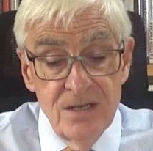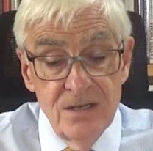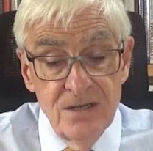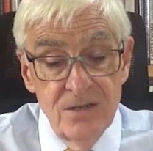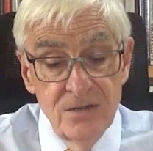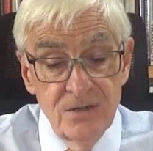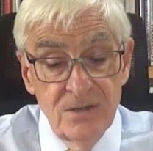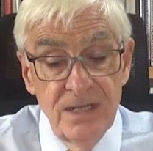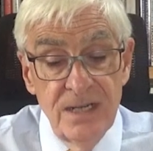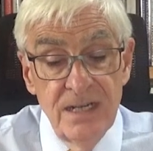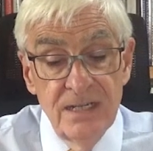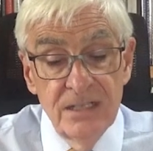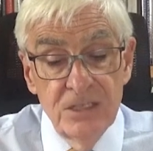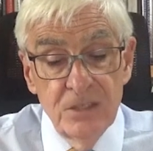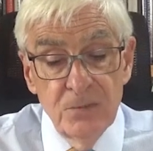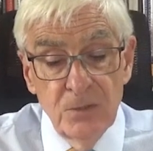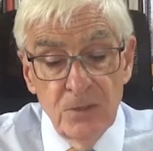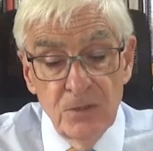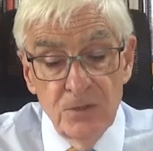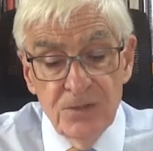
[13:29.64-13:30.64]
Good
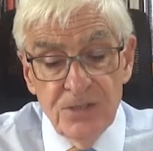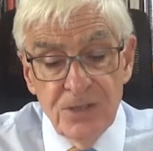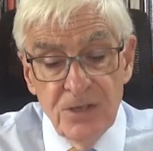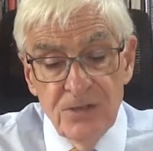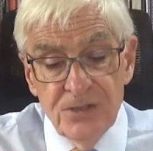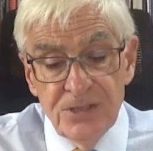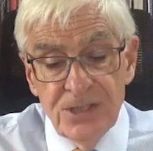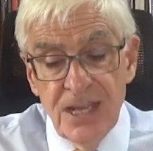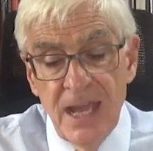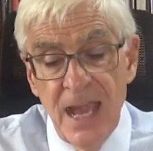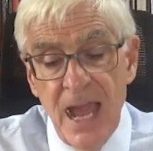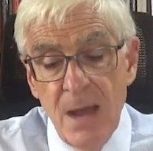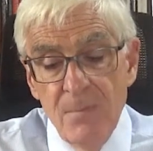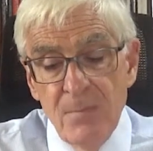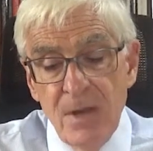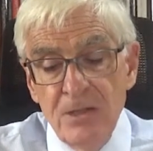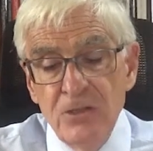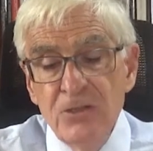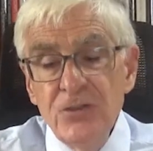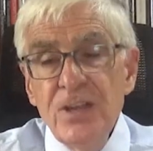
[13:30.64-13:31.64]
leaders will also say how
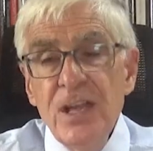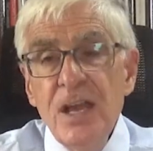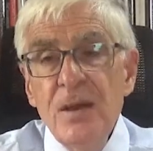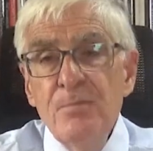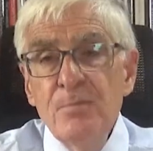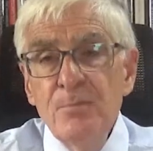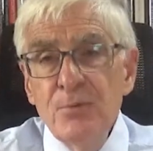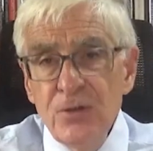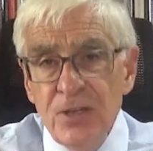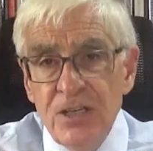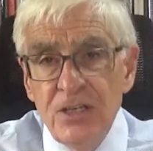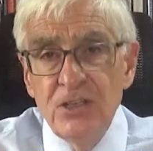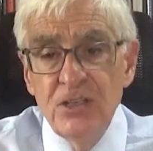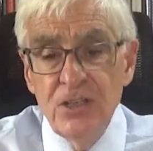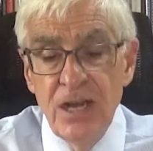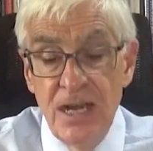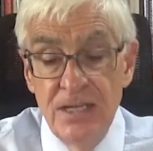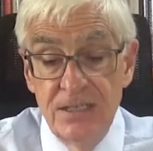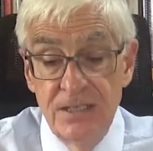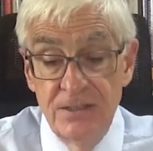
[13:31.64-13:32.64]
much they
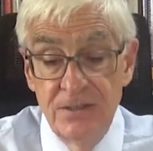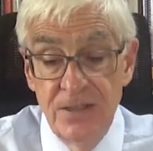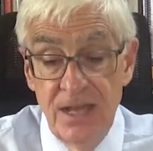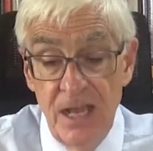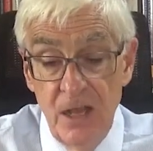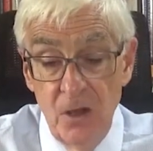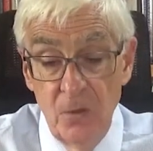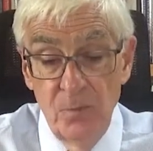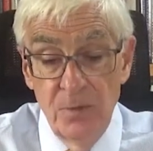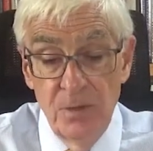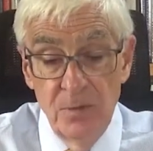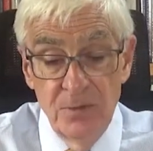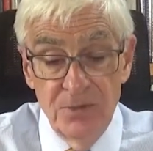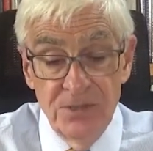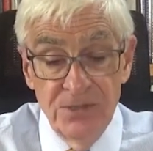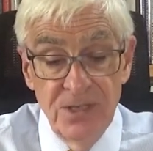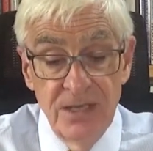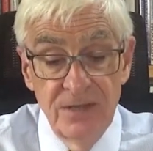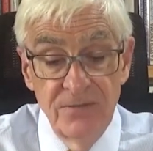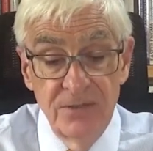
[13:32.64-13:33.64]
appreciated the help that
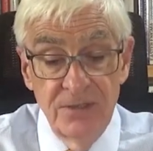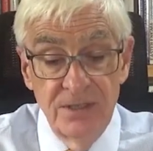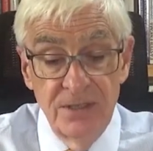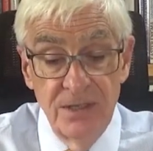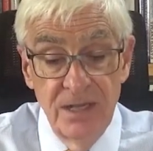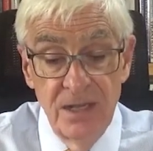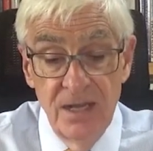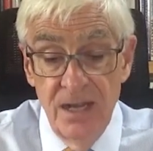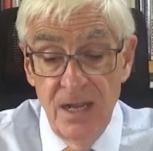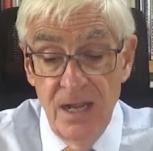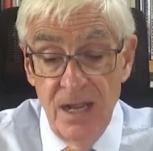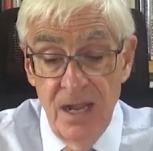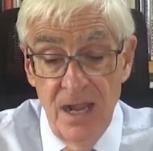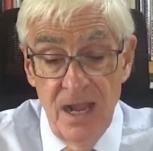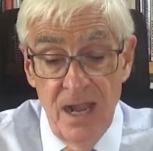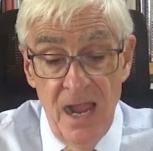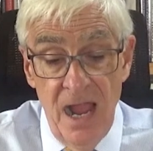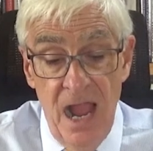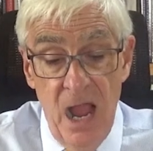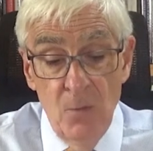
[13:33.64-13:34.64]
was given,
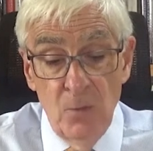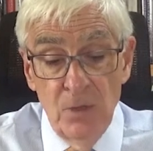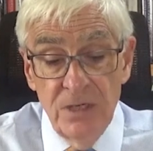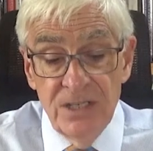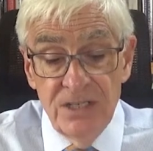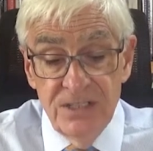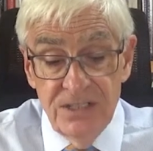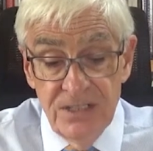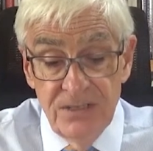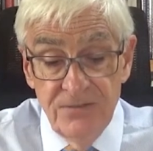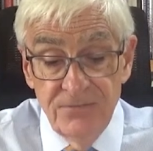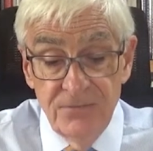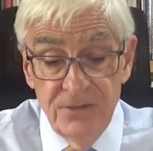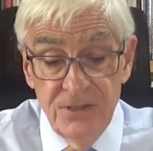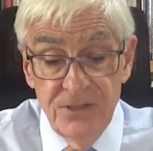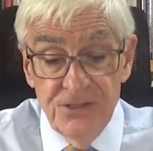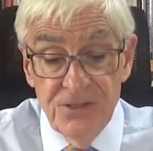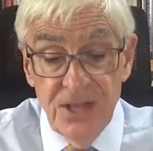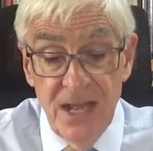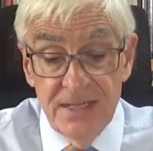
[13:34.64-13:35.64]
and what a
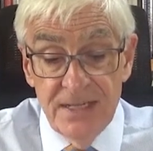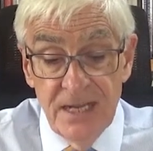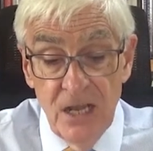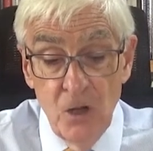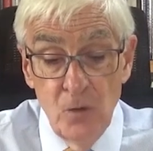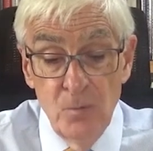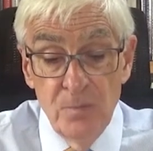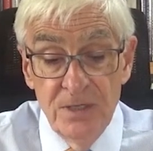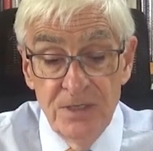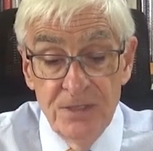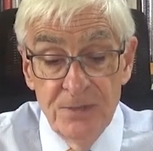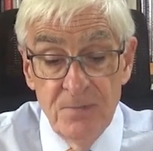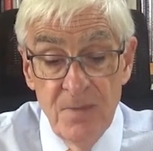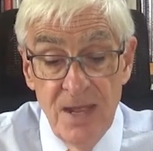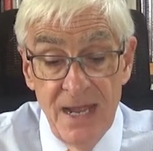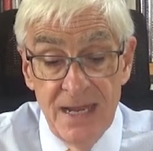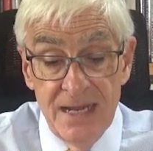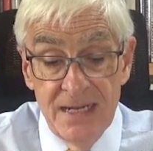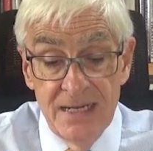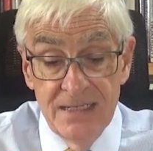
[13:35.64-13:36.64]
difference that help has
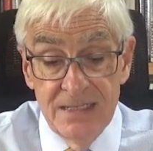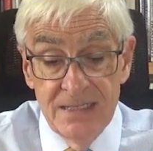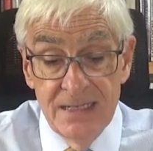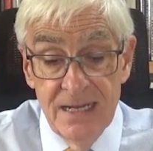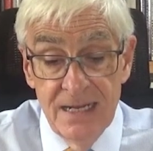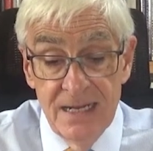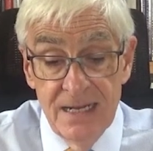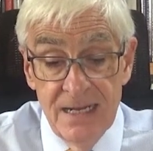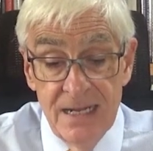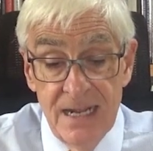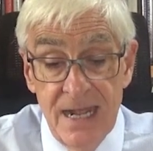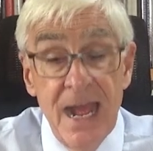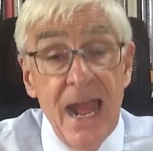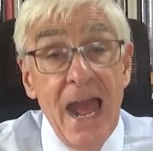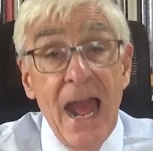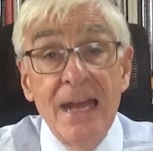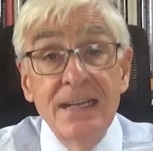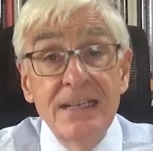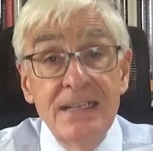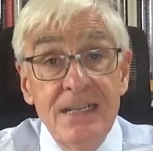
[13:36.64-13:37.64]
made.
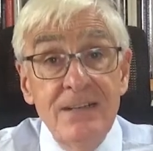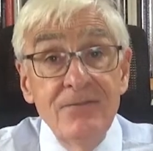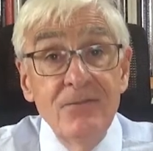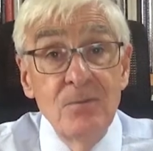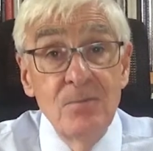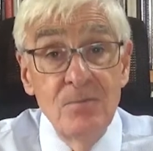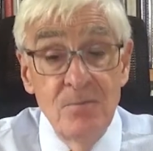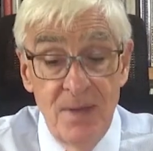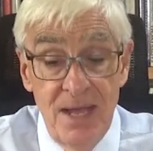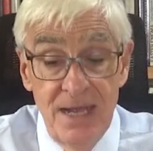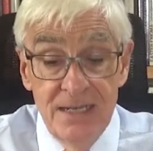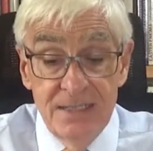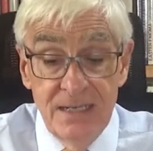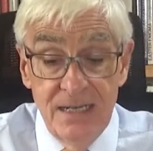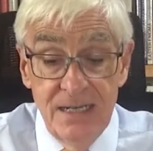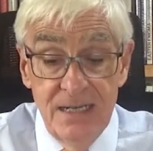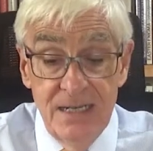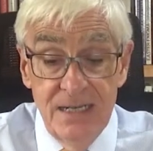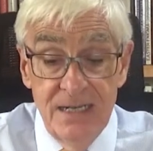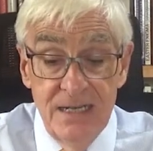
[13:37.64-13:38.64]
And even
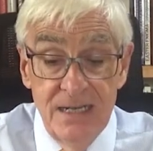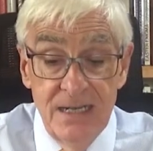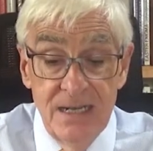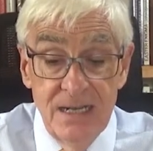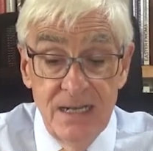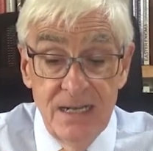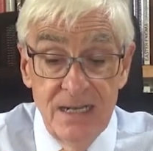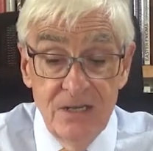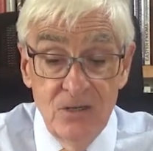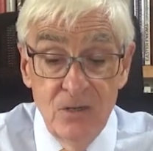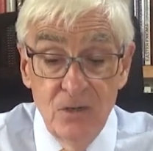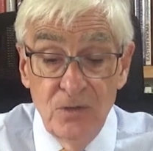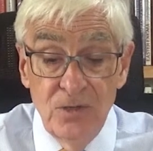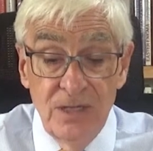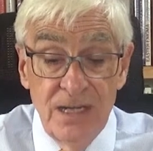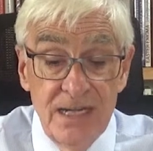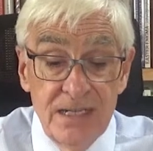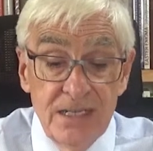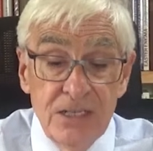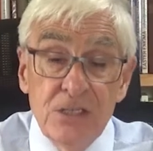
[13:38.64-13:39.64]
better, good
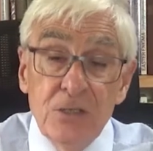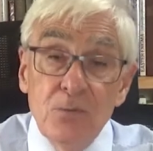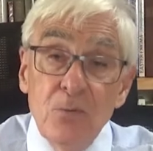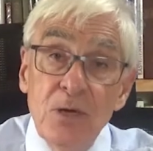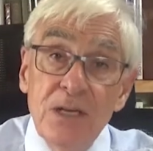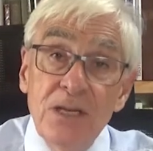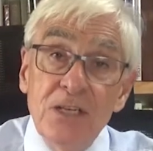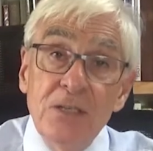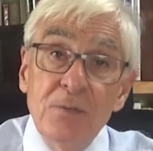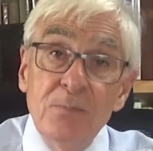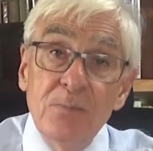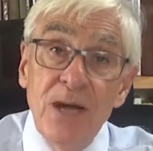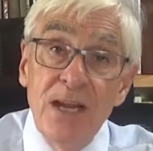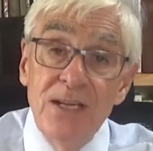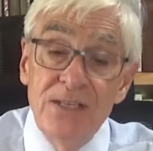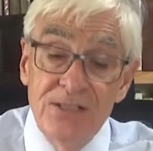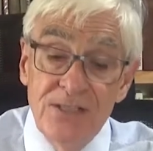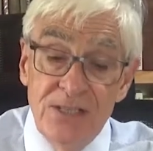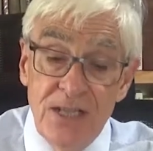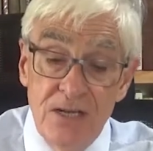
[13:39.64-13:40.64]
leaders will
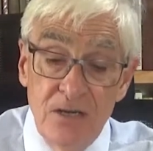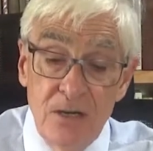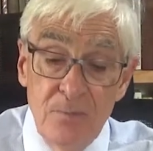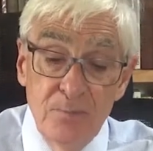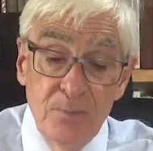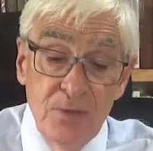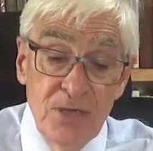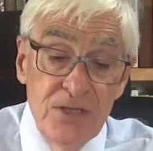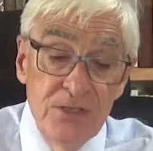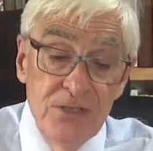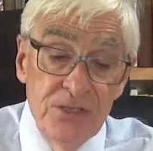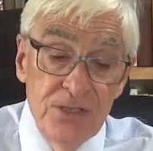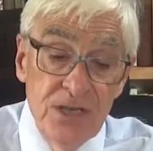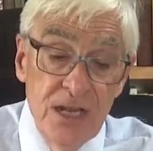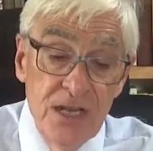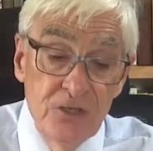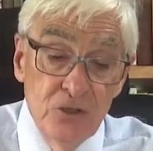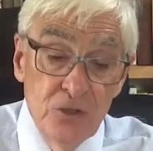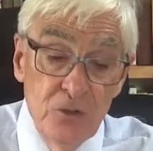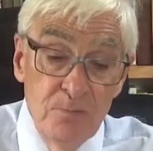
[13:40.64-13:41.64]
express their
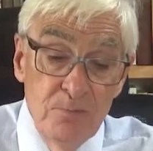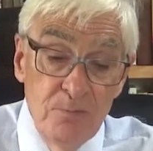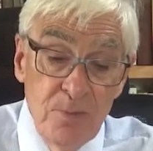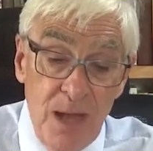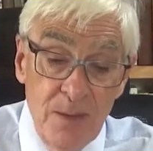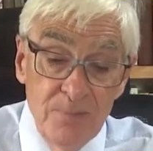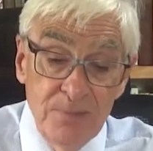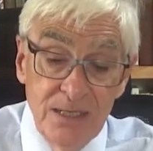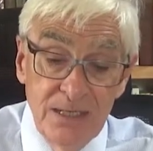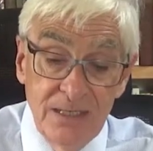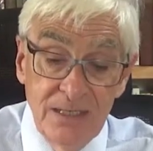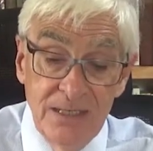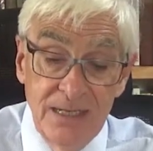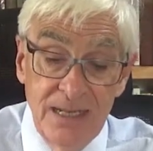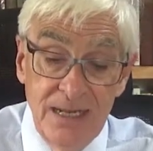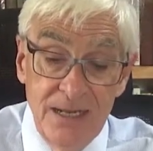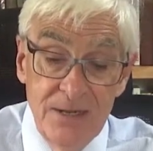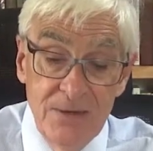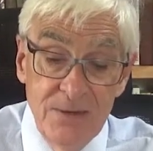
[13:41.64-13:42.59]
appreciation publicly.